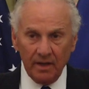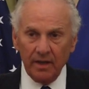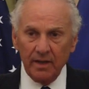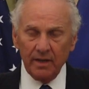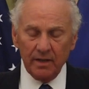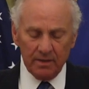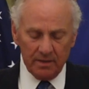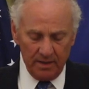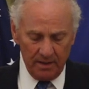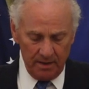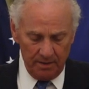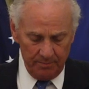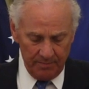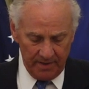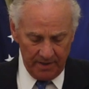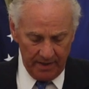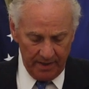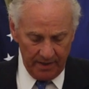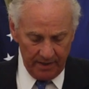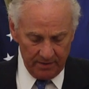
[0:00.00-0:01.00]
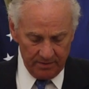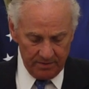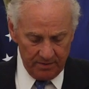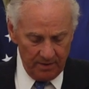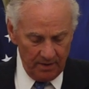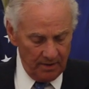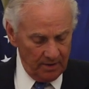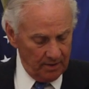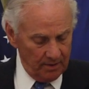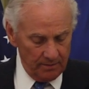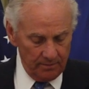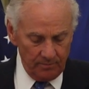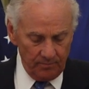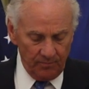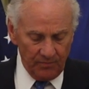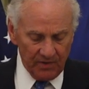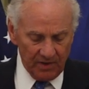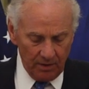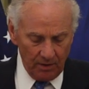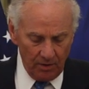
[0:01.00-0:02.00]
Income tax.
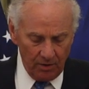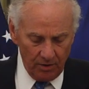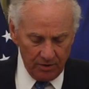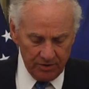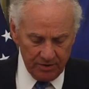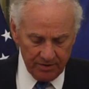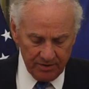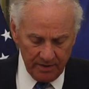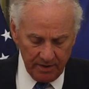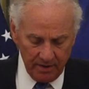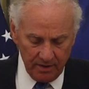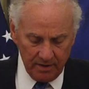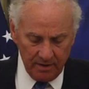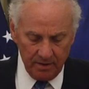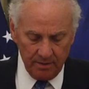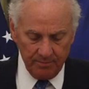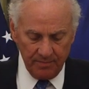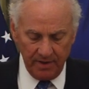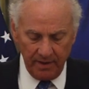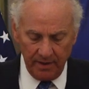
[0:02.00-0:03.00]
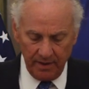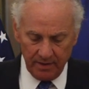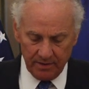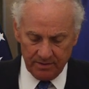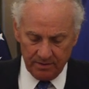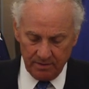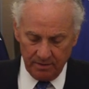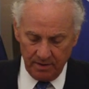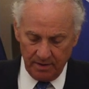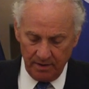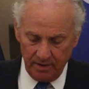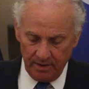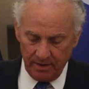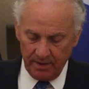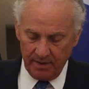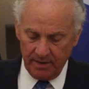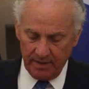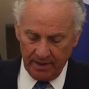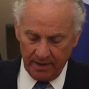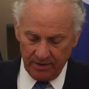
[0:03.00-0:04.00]
The largest income tax cut
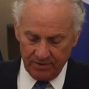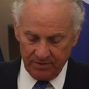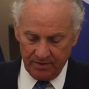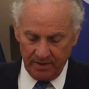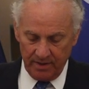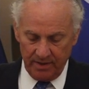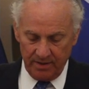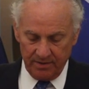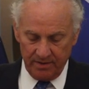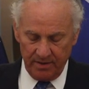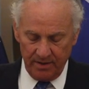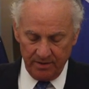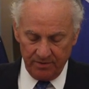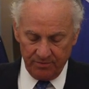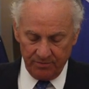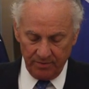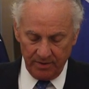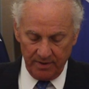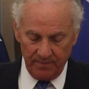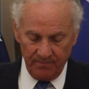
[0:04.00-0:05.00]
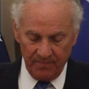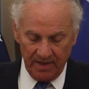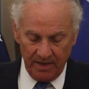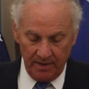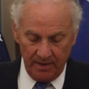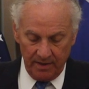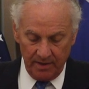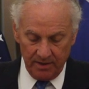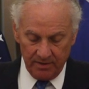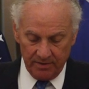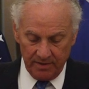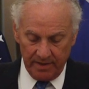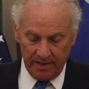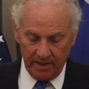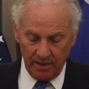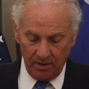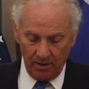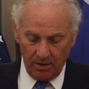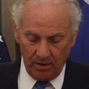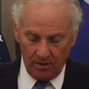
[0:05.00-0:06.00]
in our state's history is
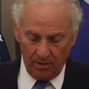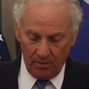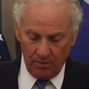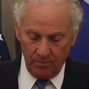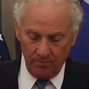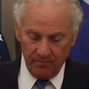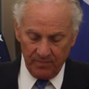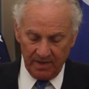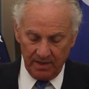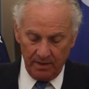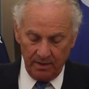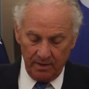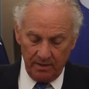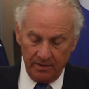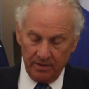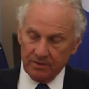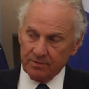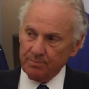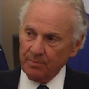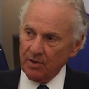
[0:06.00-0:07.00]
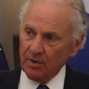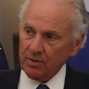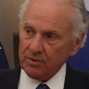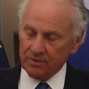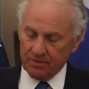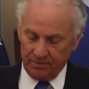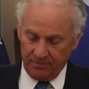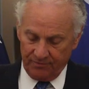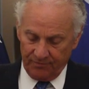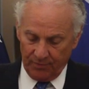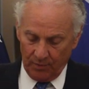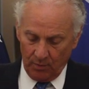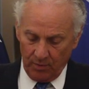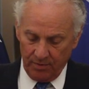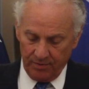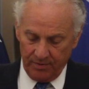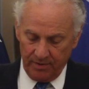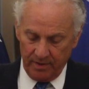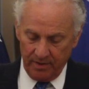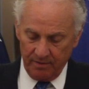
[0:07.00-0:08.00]
now law. This marks the
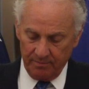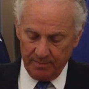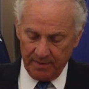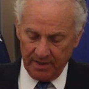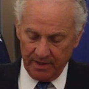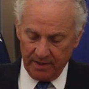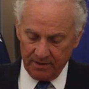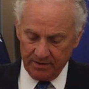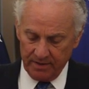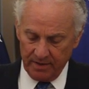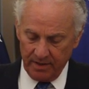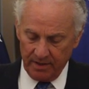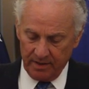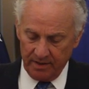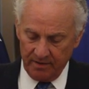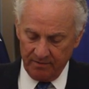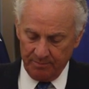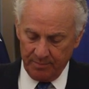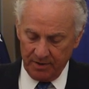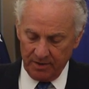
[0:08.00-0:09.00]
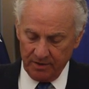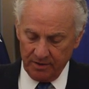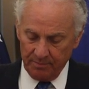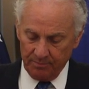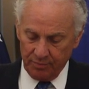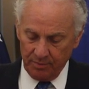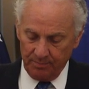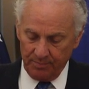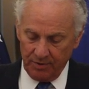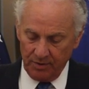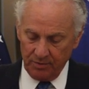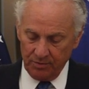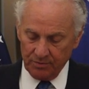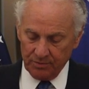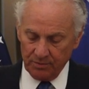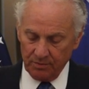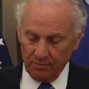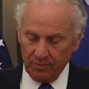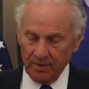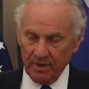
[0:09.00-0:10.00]
fourth year of my executive budget
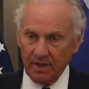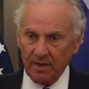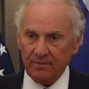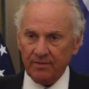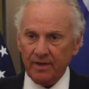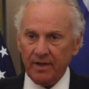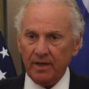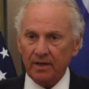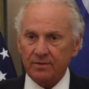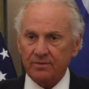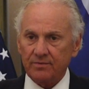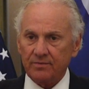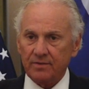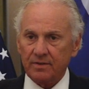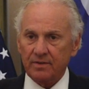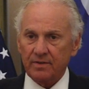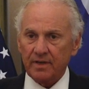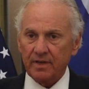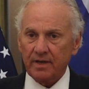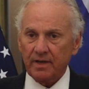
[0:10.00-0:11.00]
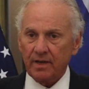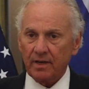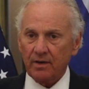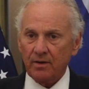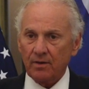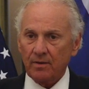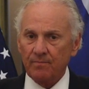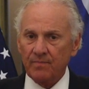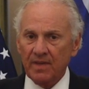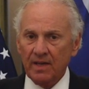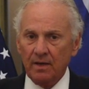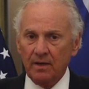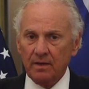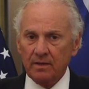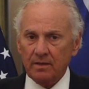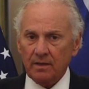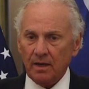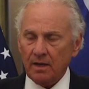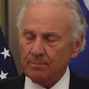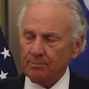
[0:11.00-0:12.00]
proposal where I've asked to take our
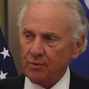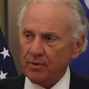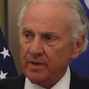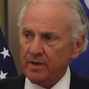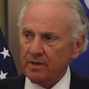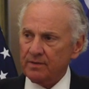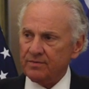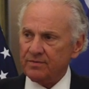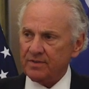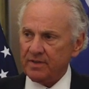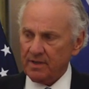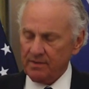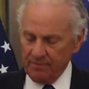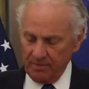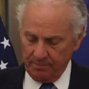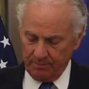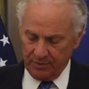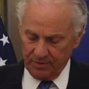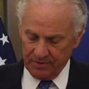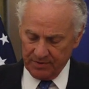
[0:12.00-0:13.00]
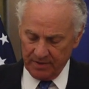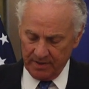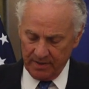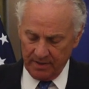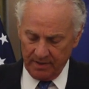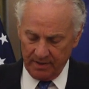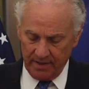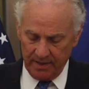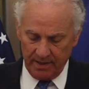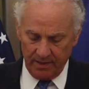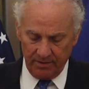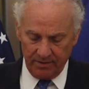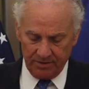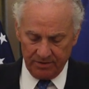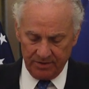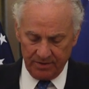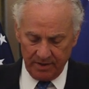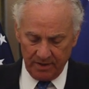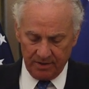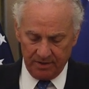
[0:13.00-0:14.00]
top rate of 7% down to
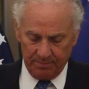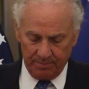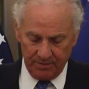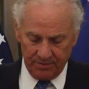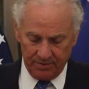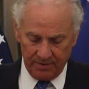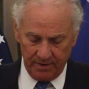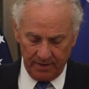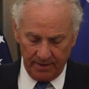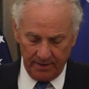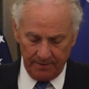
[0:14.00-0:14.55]
6%